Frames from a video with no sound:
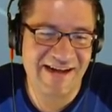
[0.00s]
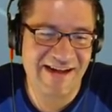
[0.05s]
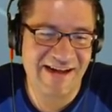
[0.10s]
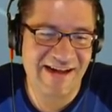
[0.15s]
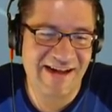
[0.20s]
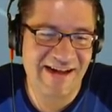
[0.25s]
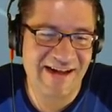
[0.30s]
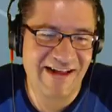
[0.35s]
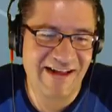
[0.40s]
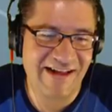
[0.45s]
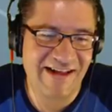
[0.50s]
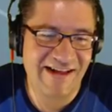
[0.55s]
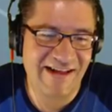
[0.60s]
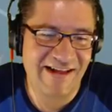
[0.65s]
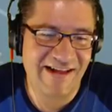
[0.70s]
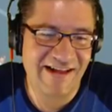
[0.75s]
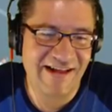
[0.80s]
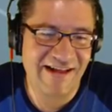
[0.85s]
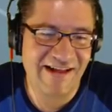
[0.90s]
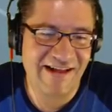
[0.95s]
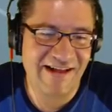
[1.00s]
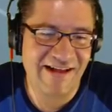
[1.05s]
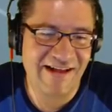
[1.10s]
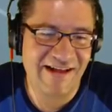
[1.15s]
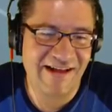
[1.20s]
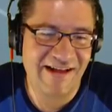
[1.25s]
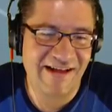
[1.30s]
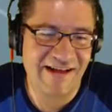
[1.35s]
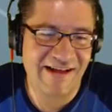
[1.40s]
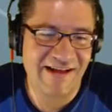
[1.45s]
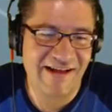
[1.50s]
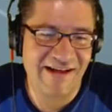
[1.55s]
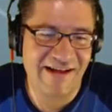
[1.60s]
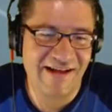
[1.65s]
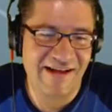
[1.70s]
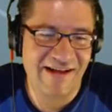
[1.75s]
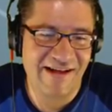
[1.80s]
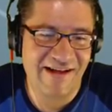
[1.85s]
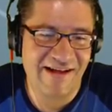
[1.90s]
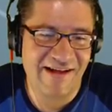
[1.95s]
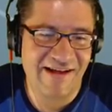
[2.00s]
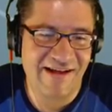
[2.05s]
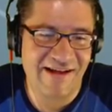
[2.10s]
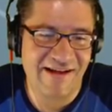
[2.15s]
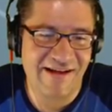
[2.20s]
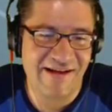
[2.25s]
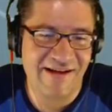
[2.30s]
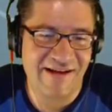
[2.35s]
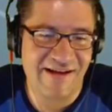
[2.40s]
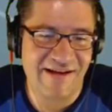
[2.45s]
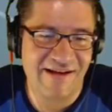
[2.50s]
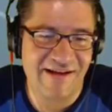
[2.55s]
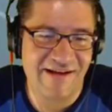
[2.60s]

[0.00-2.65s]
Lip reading: [no speech]